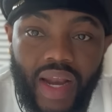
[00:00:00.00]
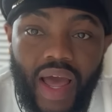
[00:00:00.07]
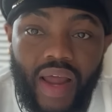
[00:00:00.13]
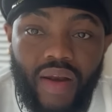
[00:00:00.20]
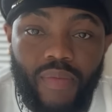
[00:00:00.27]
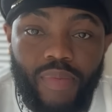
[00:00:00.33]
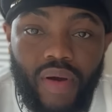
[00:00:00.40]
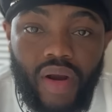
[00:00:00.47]
out of
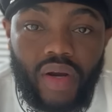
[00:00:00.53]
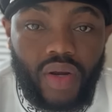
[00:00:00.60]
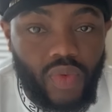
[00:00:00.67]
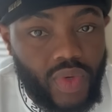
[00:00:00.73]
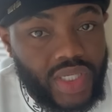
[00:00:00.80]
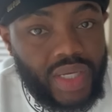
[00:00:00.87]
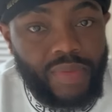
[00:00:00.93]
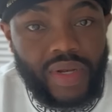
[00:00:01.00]
the park
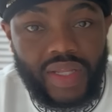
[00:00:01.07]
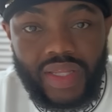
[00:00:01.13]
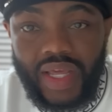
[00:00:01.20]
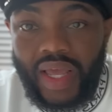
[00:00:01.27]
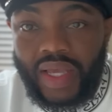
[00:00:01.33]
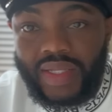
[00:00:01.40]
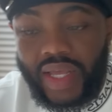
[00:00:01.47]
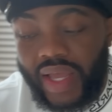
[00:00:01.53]
with some of the
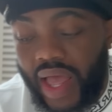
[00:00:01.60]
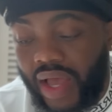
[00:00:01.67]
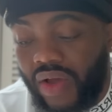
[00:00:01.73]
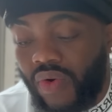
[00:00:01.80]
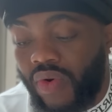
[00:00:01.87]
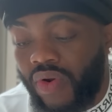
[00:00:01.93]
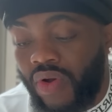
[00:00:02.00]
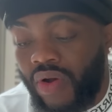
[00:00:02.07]
things they got
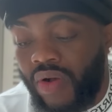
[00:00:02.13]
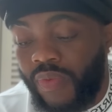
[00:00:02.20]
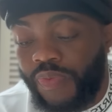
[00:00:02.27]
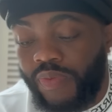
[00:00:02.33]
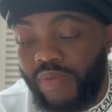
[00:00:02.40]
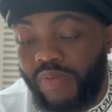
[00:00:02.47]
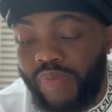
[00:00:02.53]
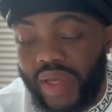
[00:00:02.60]
going on
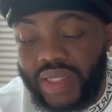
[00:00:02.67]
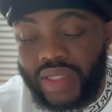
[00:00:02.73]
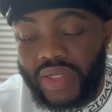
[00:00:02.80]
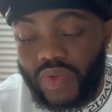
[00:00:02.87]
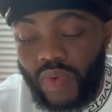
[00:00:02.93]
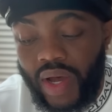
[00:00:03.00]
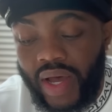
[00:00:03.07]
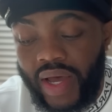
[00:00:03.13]
business
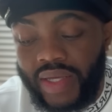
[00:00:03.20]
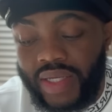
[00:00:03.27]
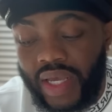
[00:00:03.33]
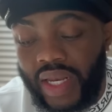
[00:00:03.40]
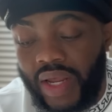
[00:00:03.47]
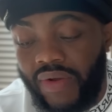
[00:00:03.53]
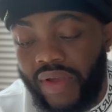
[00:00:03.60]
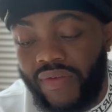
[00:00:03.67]
wise.
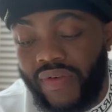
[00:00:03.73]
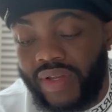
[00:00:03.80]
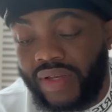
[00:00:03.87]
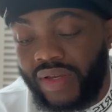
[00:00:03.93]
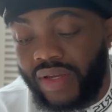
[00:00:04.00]
And they're even